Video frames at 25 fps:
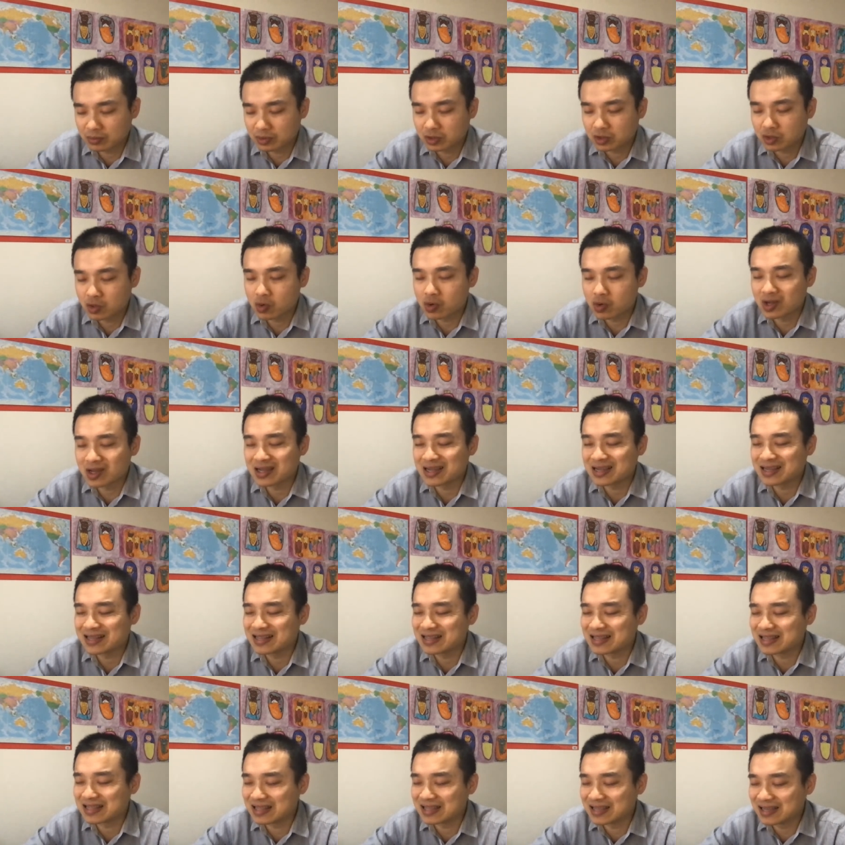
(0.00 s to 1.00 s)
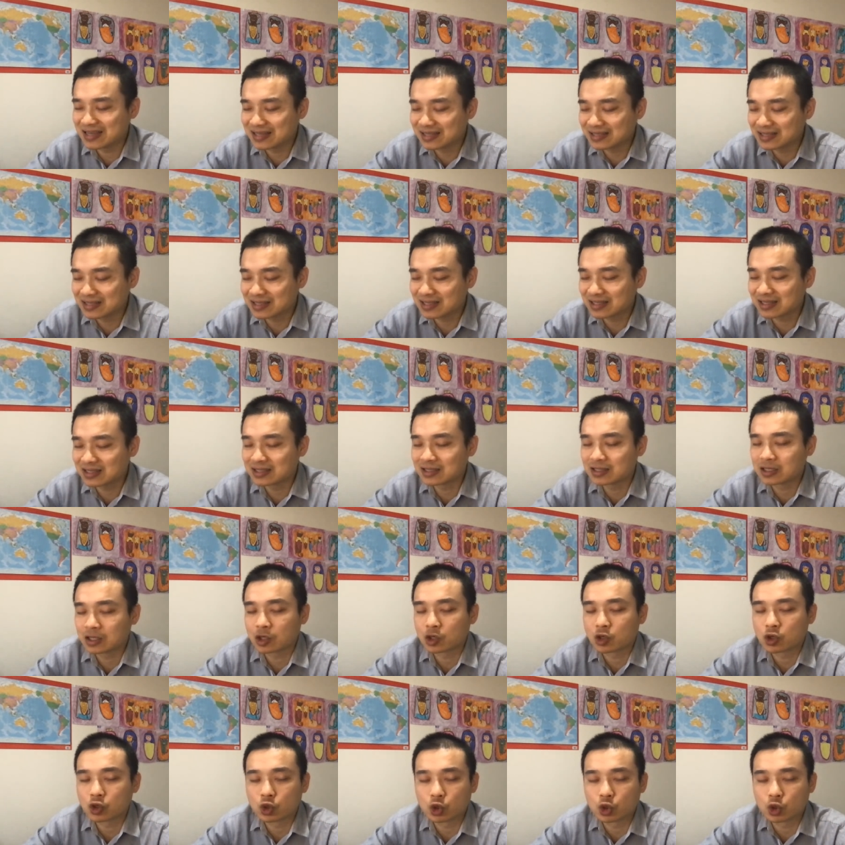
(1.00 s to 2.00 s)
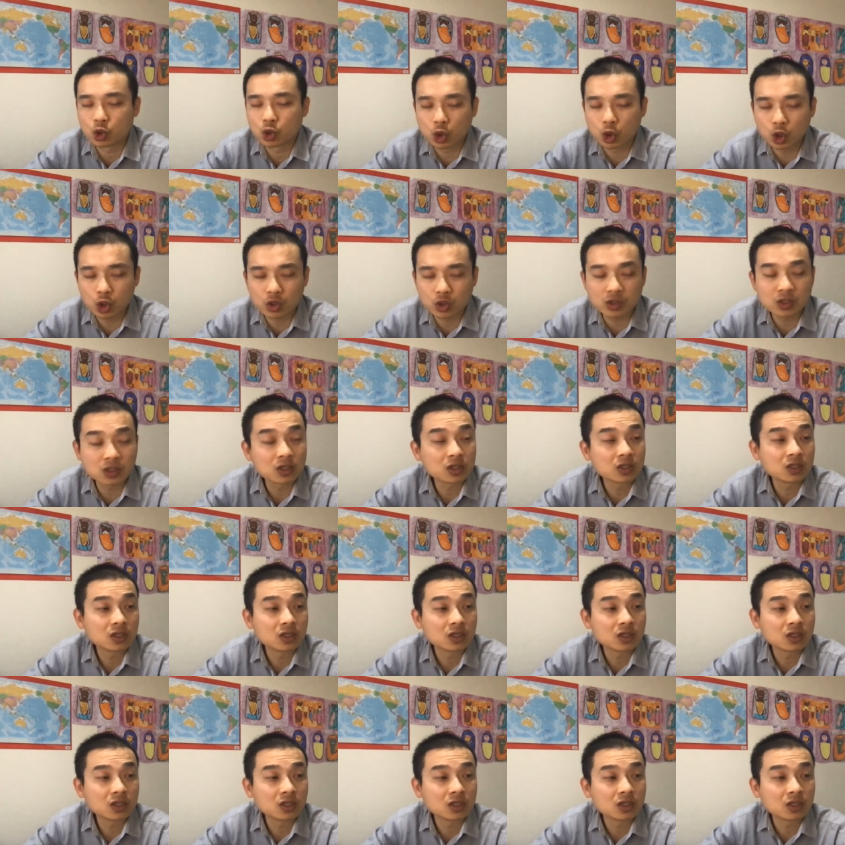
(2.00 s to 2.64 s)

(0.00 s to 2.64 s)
So this is a good